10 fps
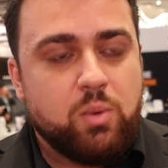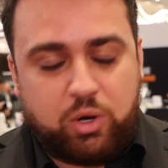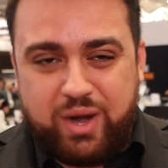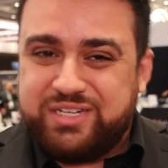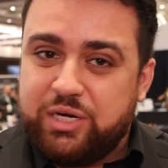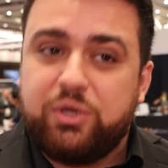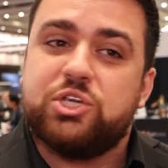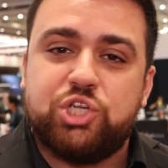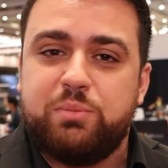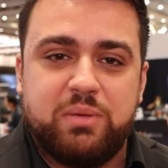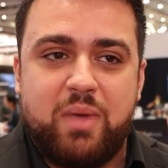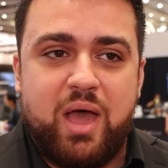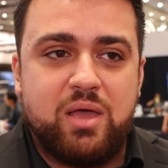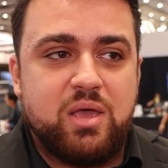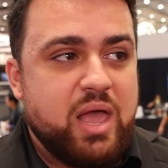what criteria should be
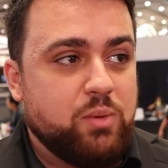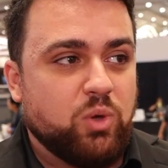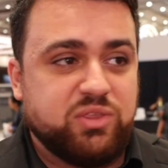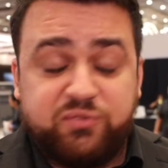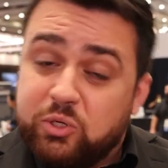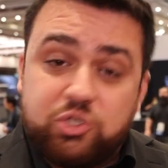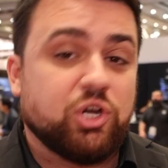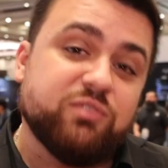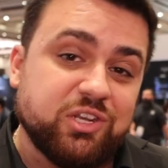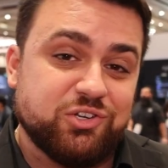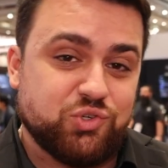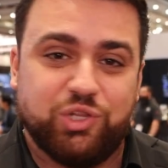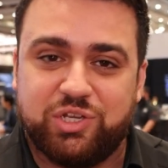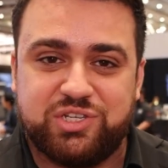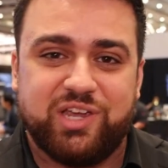met, and what the future of the
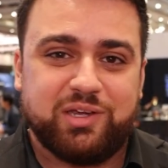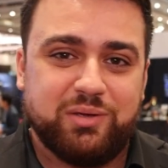industry looks like.